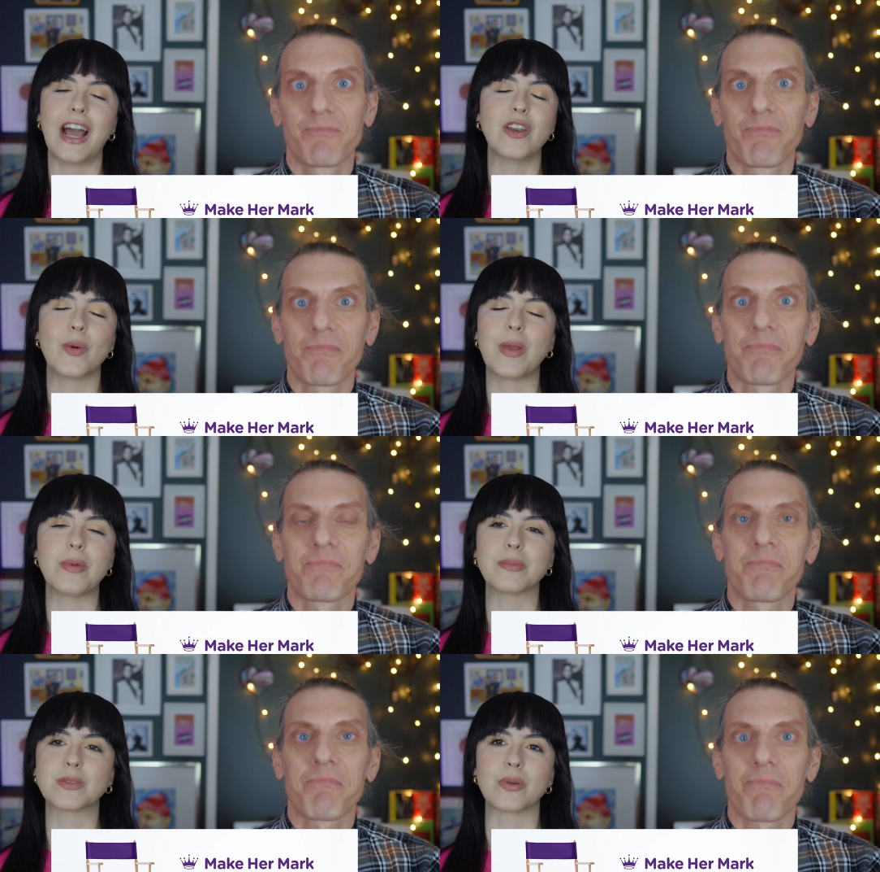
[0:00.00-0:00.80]
Speaker 1: I know
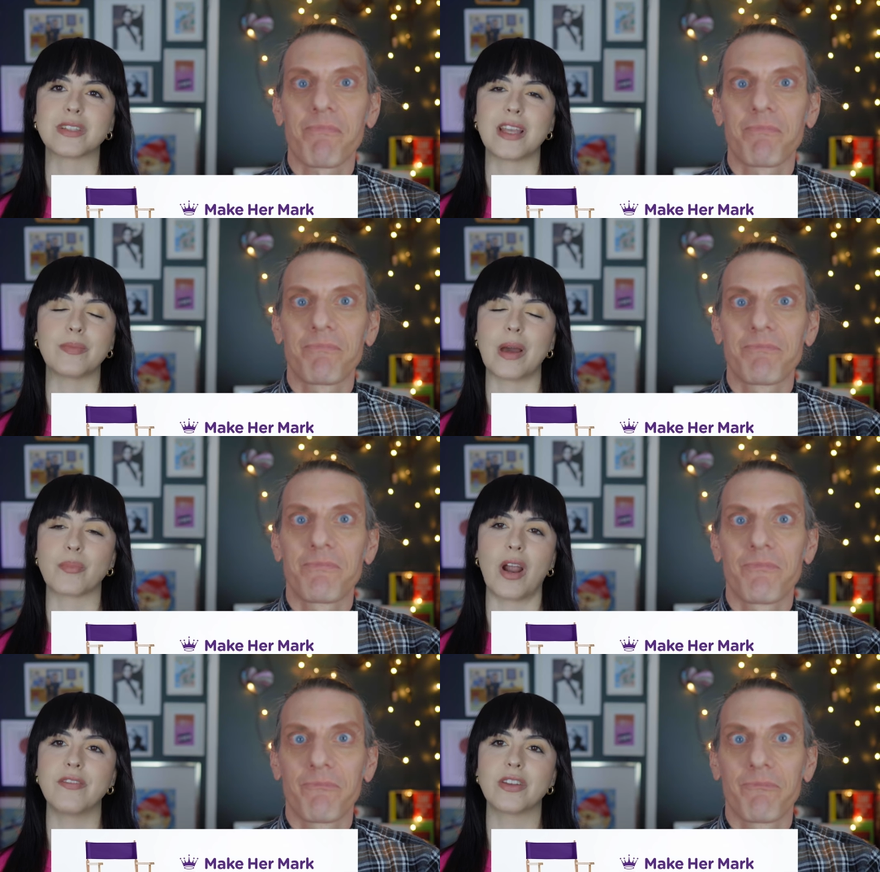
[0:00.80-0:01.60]
maybe I'm supposed to keep that
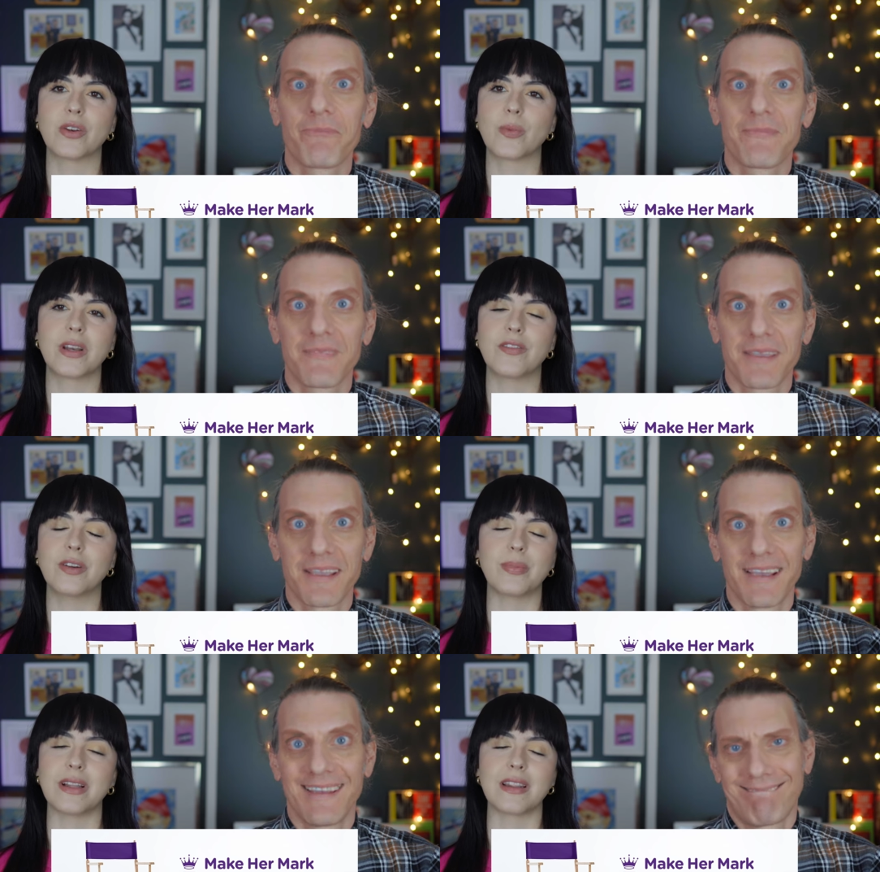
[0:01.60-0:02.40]
private or
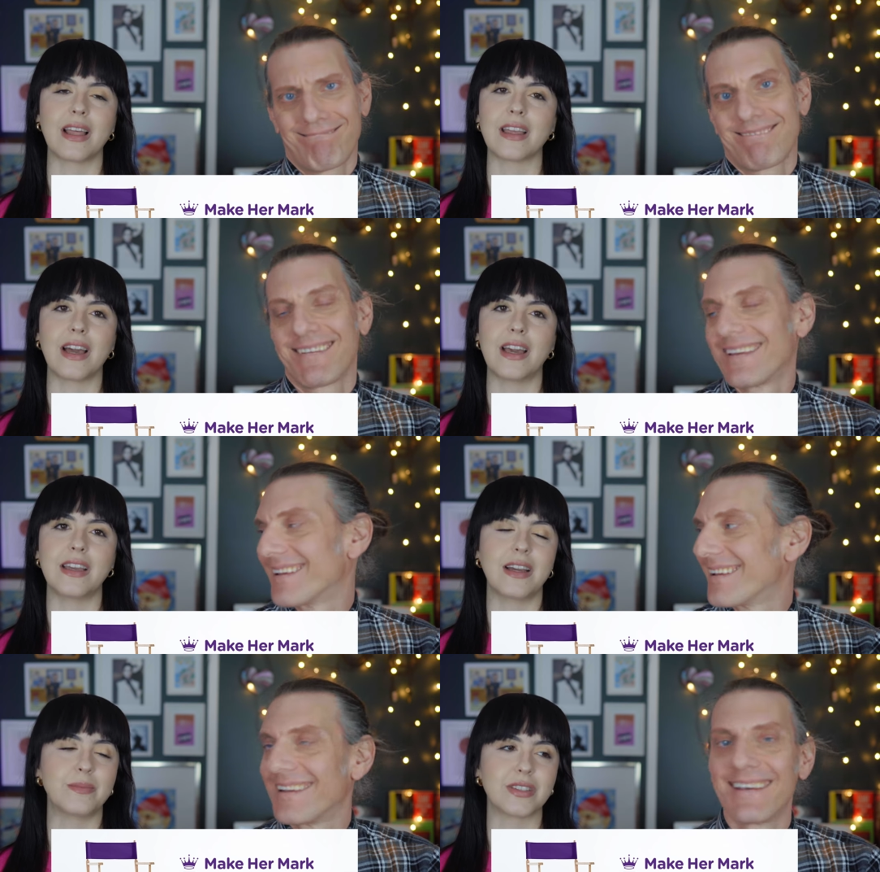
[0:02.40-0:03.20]
whatever, but like
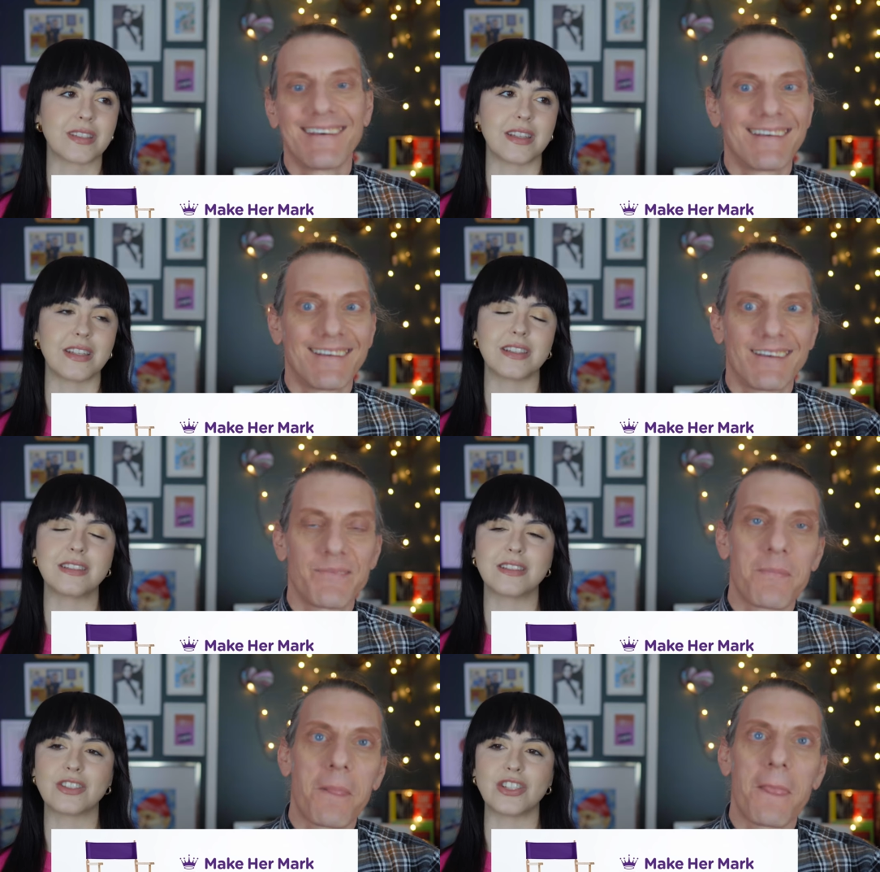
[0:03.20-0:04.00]
I, I'm just
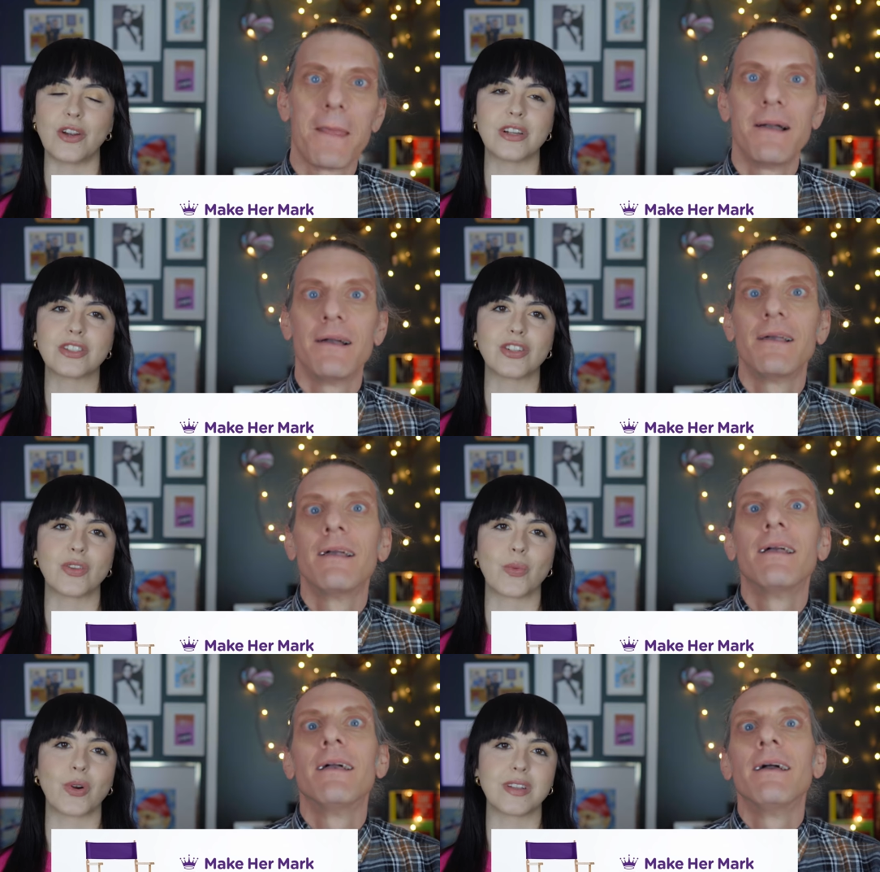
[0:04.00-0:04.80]
gonna share it to
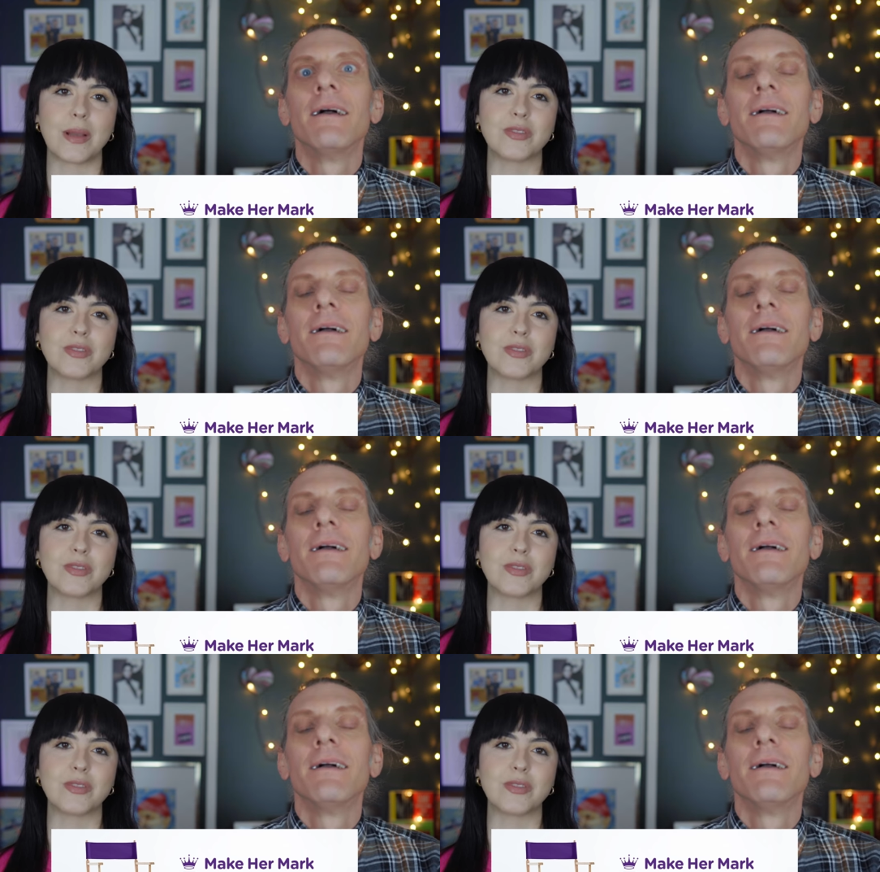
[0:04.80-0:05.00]
the world.